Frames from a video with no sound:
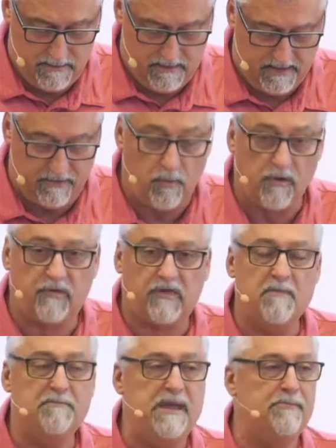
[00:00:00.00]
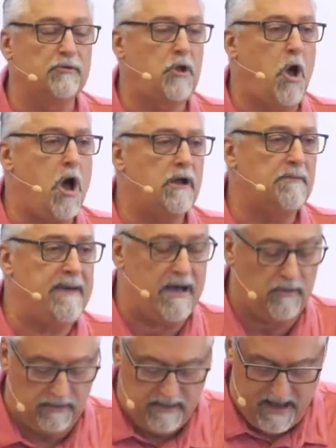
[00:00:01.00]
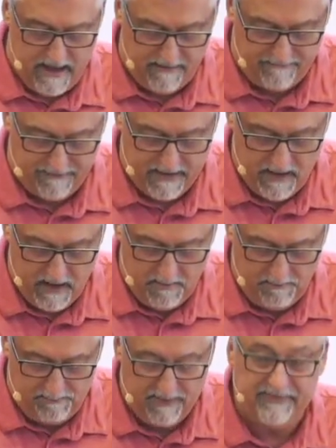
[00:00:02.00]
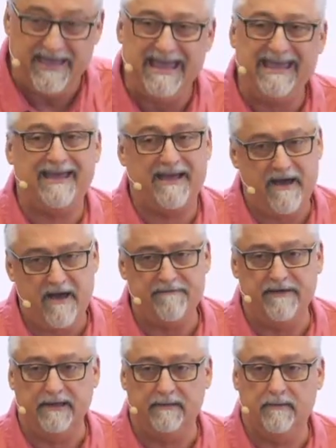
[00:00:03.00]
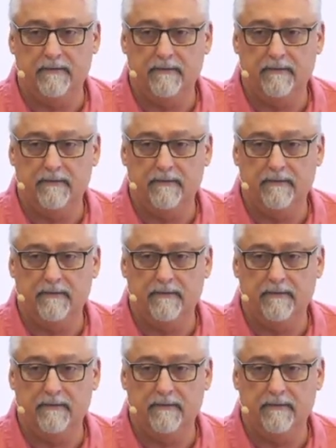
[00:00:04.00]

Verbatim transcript: In other words, some people talk about love, but they covet.